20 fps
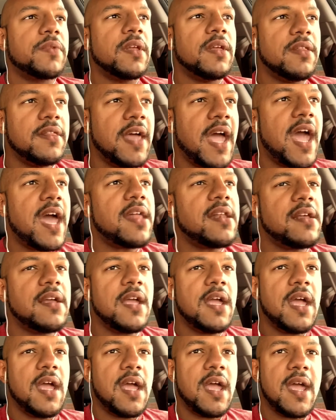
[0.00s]
That
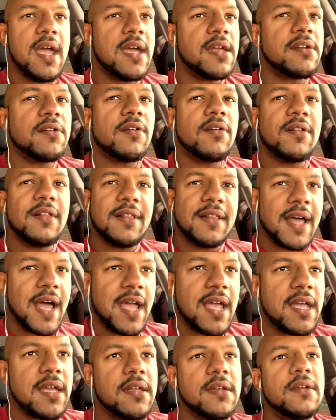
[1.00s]
inner
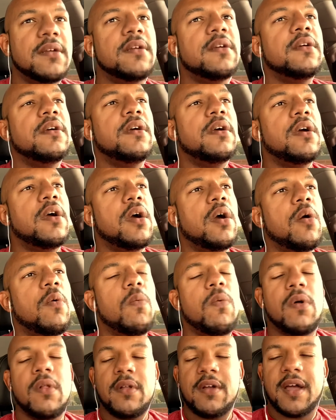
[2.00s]
light
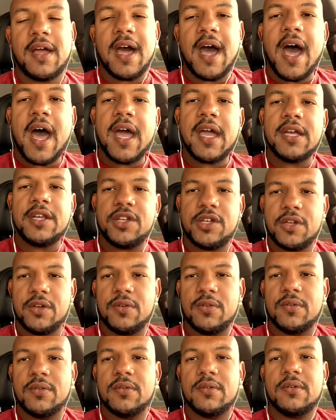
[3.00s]
will guide
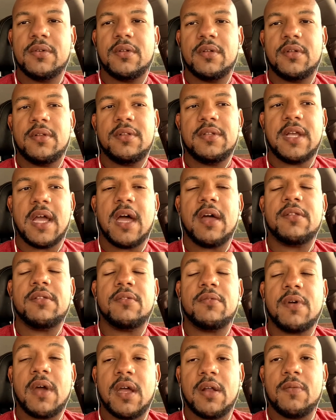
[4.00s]
you down the
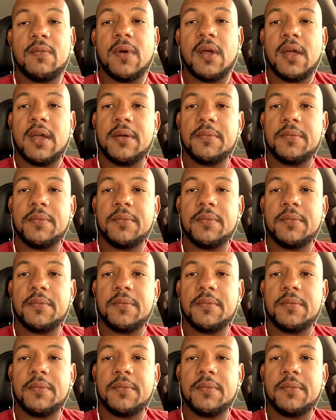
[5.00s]
right way.